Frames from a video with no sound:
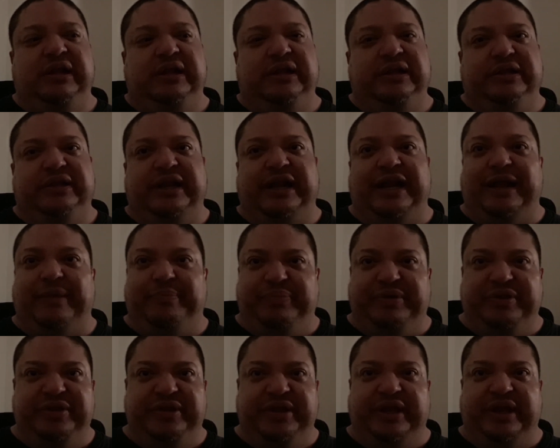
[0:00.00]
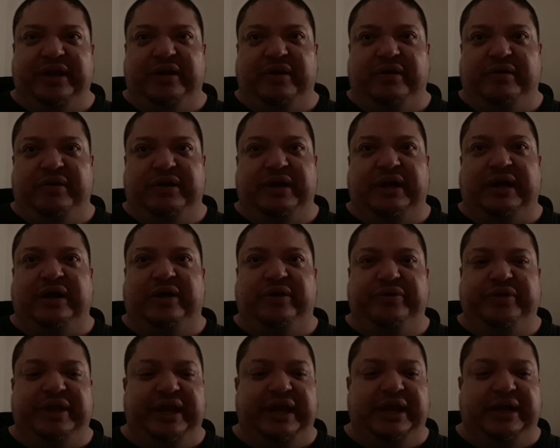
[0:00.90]
that happened there and how
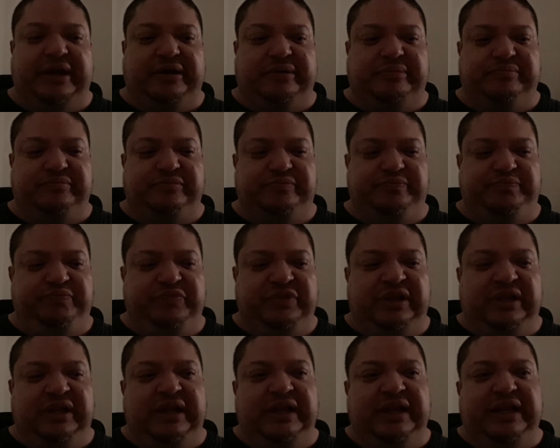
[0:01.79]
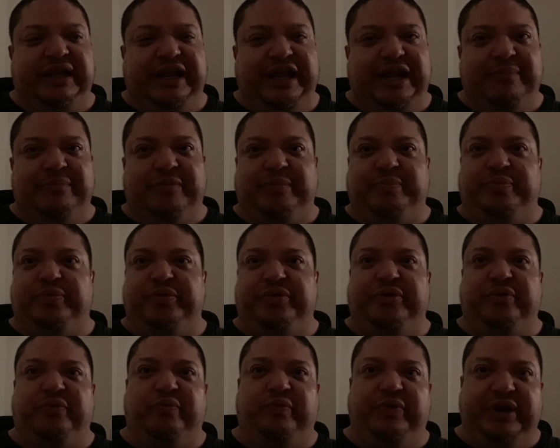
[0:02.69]
they um, came up with
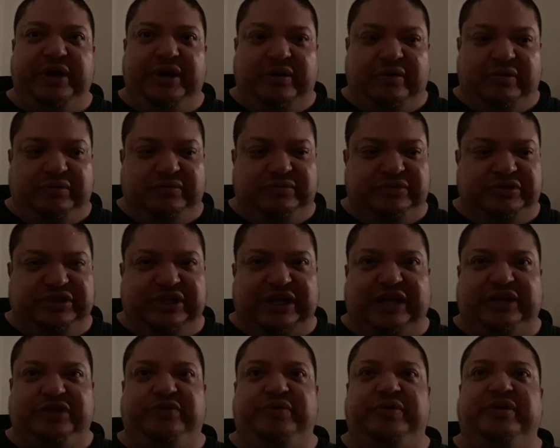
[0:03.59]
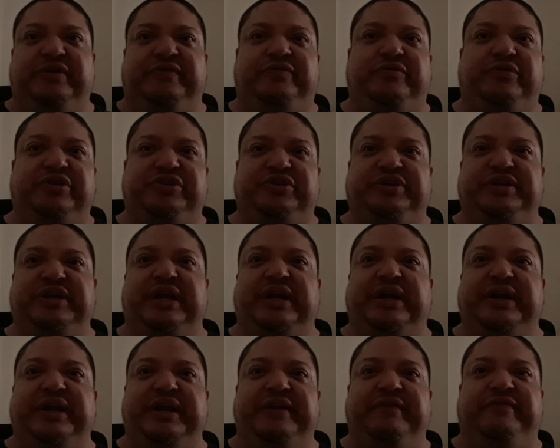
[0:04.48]
the real doctrine of
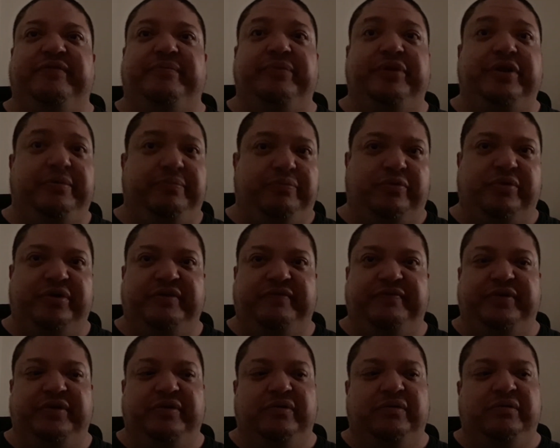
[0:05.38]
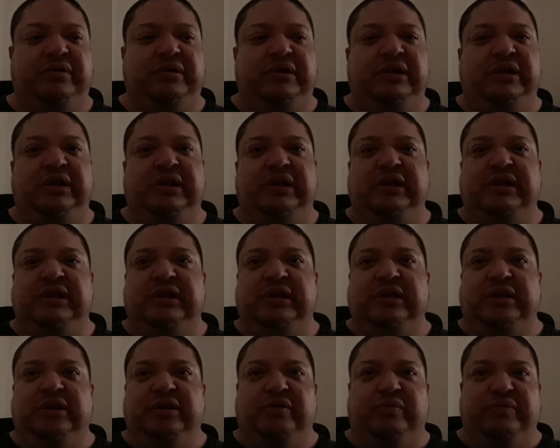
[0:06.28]
Christianity from their point of view,
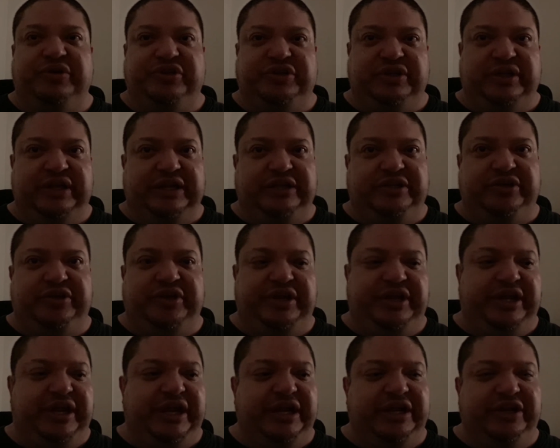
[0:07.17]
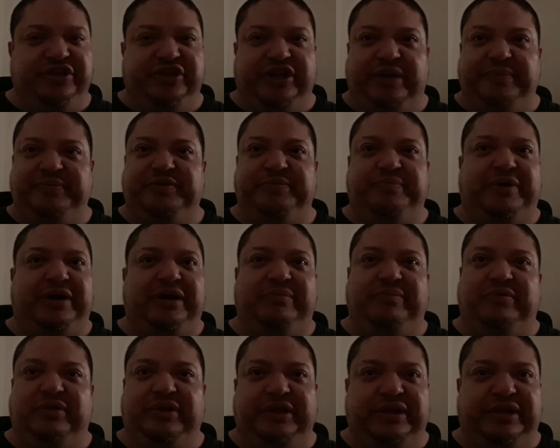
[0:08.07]
which led to the King James
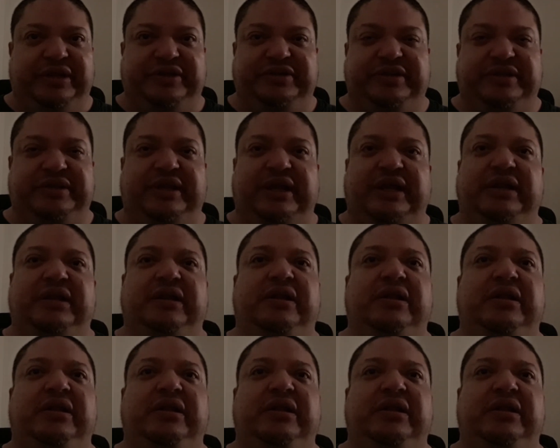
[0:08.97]
Bible and this and that,